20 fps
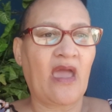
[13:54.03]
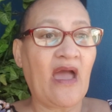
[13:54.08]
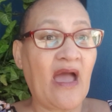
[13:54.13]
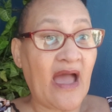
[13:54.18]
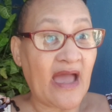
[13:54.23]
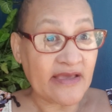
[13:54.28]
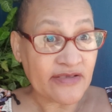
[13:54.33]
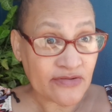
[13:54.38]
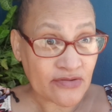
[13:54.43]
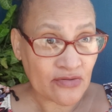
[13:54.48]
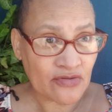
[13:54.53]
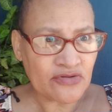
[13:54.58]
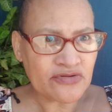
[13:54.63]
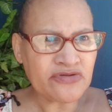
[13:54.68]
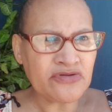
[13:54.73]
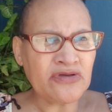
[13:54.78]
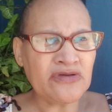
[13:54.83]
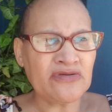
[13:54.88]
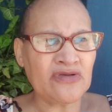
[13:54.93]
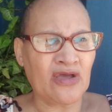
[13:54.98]
high school
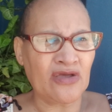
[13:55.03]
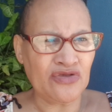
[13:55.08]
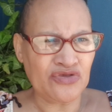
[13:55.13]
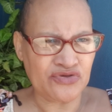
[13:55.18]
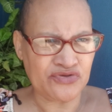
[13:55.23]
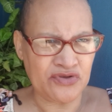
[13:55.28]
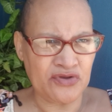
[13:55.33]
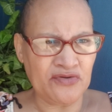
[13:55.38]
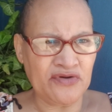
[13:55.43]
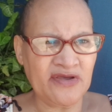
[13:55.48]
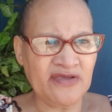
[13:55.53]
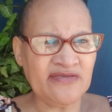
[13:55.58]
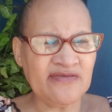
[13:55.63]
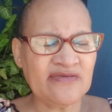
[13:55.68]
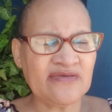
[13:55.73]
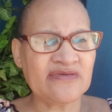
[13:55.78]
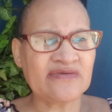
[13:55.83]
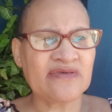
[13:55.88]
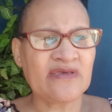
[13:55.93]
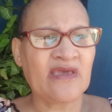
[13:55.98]

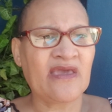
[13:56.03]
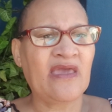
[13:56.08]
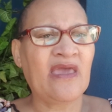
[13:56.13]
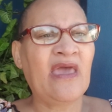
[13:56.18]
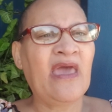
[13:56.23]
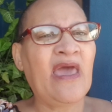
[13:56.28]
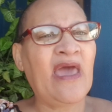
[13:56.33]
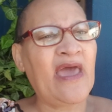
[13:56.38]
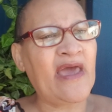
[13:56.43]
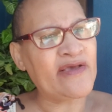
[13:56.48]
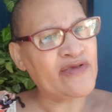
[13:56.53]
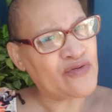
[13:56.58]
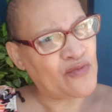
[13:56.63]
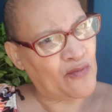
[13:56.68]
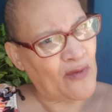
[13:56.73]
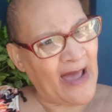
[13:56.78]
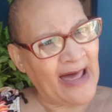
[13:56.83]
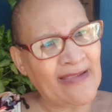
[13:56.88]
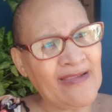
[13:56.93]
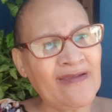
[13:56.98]
students as
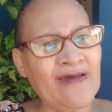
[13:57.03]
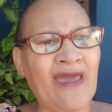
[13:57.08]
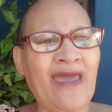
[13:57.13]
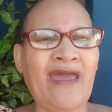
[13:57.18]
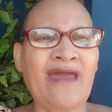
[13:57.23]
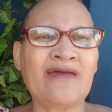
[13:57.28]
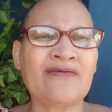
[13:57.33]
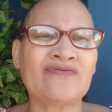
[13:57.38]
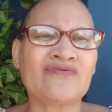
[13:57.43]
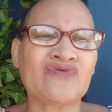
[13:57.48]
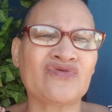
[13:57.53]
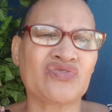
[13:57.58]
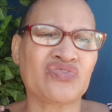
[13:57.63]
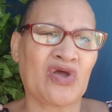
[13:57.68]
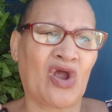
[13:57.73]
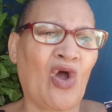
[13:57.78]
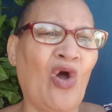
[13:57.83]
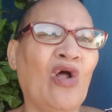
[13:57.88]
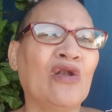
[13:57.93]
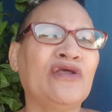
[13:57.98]
well as the
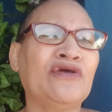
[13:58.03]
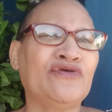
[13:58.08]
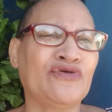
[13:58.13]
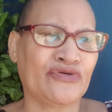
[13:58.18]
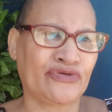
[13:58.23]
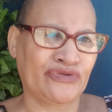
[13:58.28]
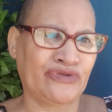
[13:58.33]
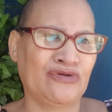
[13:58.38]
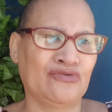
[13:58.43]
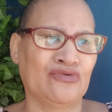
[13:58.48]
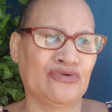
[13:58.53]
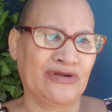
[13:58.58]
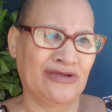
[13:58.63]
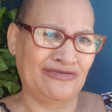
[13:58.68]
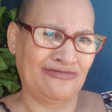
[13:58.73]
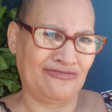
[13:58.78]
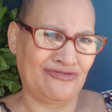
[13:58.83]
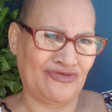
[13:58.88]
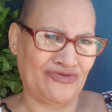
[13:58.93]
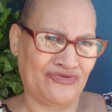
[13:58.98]
college
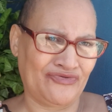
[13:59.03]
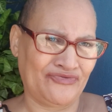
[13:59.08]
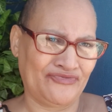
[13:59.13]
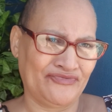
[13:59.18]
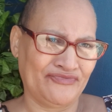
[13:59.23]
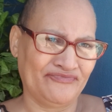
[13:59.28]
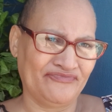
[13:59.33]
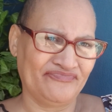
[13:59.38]
students.